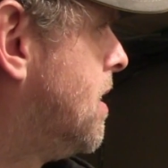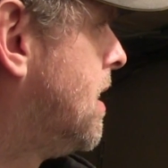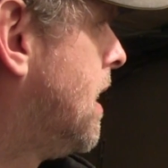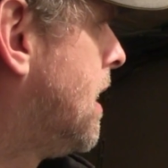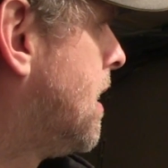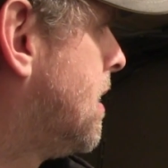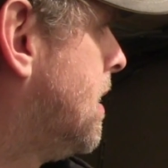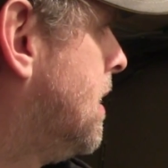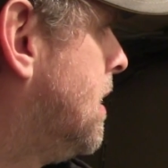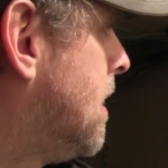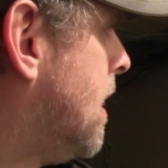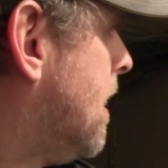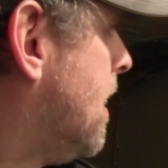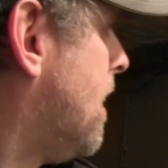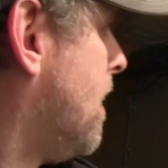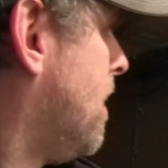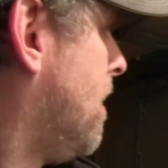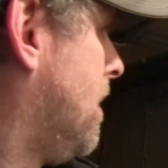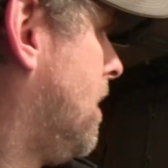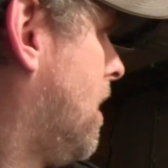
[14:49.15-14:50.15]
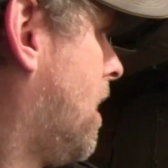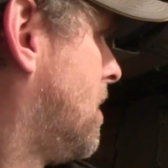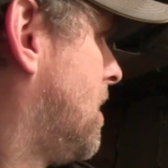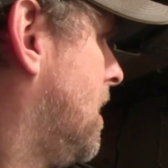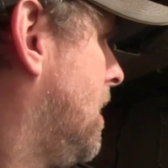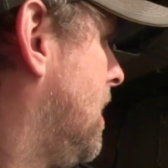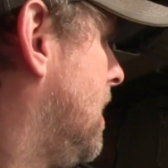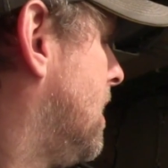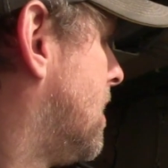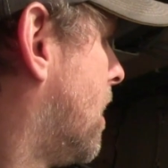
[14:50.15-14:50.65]
6s. The
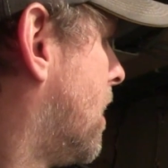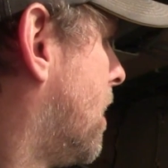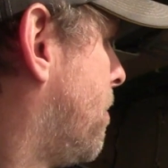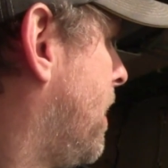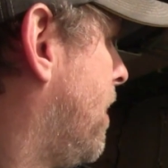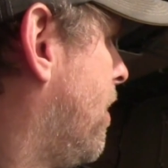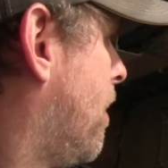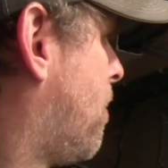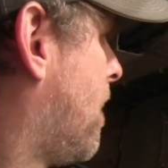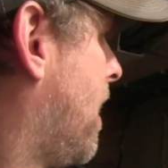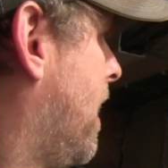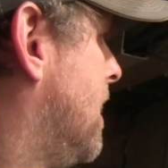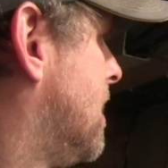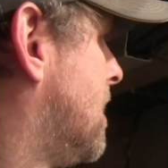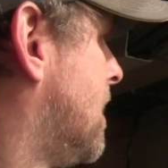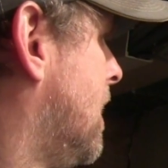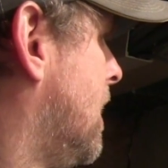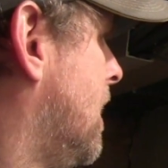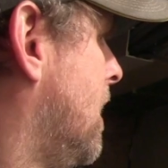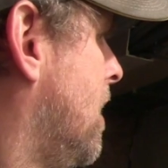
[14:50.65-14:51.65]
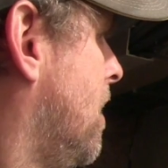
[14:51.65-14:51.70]
RCD's got to be replaced.